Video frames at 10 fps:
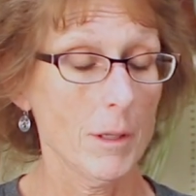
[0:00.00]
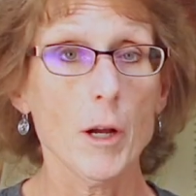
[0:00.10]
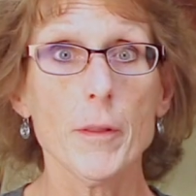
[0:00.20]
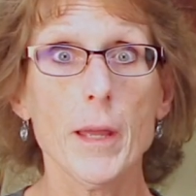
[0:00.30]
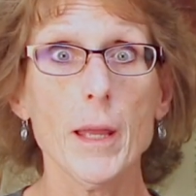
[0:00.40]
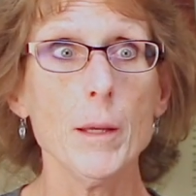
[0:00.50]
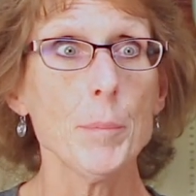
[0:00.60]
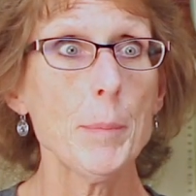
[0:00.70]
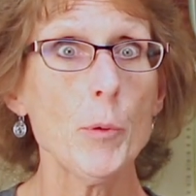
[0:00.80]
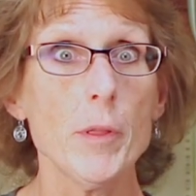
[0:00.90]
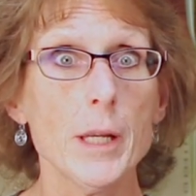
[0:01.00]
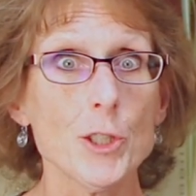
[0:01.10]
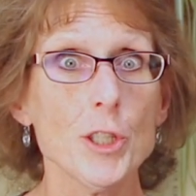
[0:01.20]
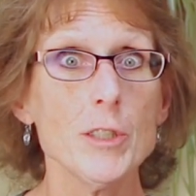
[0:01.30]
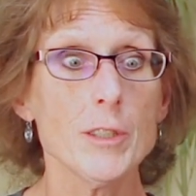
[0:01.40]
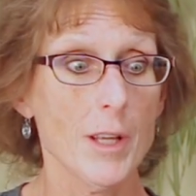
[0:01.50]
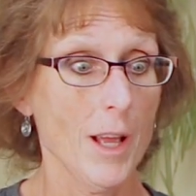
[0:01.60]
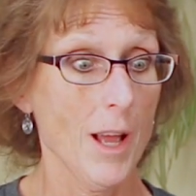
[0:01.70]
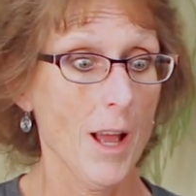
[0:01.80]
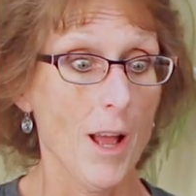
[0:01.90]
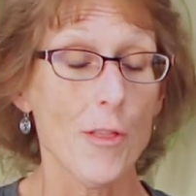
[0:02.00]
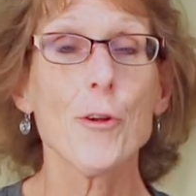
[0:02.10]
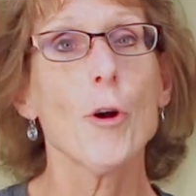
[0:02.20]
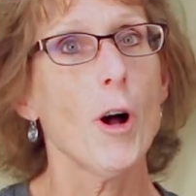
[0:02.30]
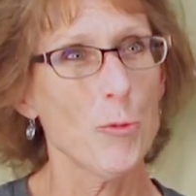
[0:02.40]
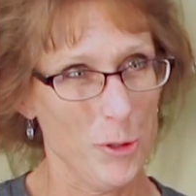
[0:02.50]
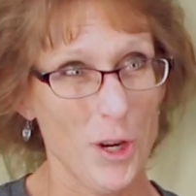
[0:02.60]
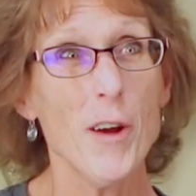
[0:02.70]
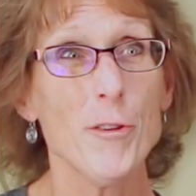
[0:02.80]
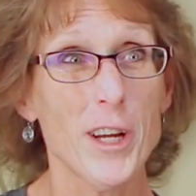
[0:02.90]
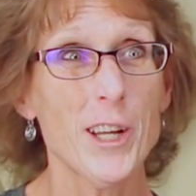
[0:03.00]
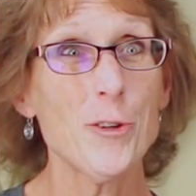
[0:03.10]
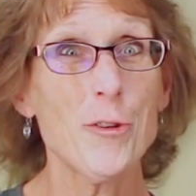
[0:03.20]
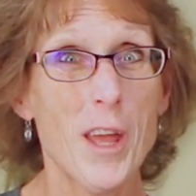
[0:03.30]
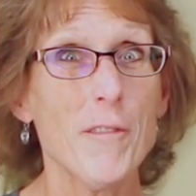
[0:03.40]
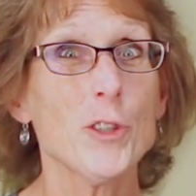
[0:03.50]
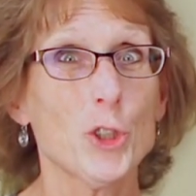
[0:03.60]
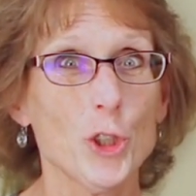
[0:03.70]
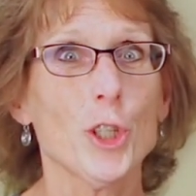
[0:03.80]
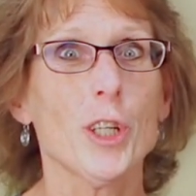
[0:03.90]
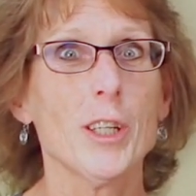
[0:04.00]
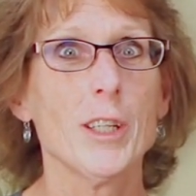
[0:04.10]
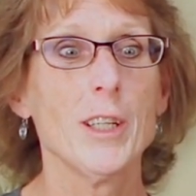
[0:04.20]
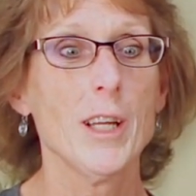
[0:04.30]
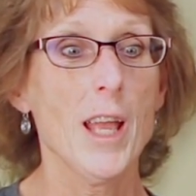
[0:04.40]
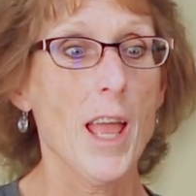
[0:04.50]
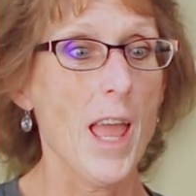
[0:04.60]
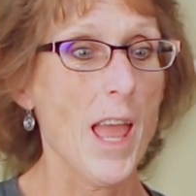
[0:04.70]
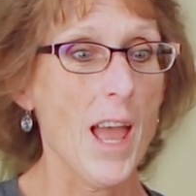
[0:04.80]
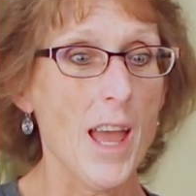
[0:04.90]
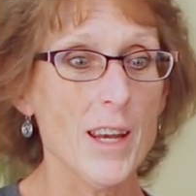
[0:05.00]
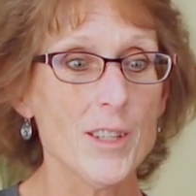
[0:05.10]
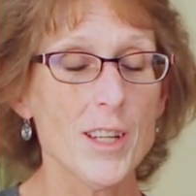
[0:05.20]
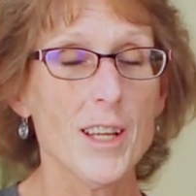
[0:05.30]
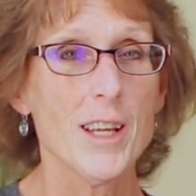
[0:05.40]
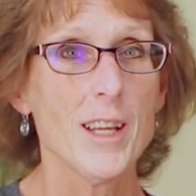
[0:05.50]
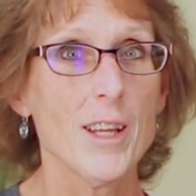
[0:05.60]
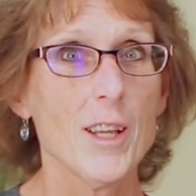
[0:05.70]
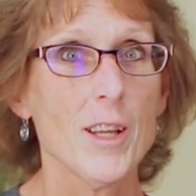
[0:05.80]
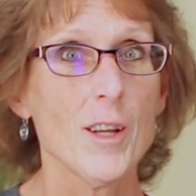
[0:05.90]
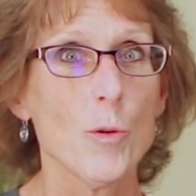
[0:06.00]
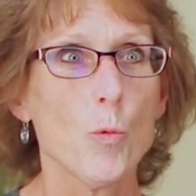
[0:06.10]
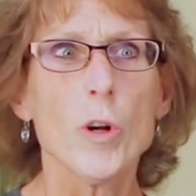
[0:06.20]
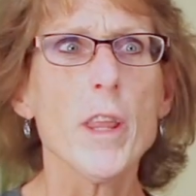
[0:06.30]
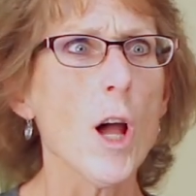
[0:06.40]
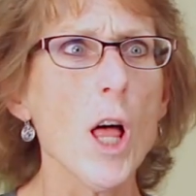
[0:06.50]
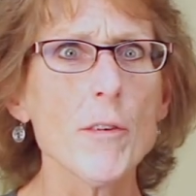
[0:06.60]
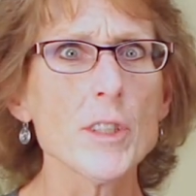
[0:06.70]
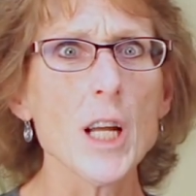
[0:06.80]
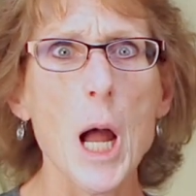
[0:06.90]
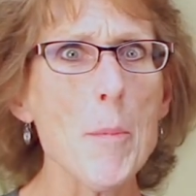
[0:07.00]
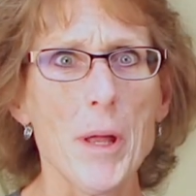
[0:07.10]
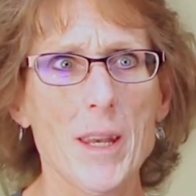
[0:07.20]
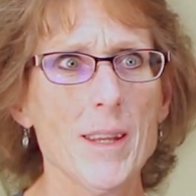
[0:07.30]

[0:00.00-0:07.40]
are they people with addictions? They're all in recovery, I know that for sure. And what do they all have in common?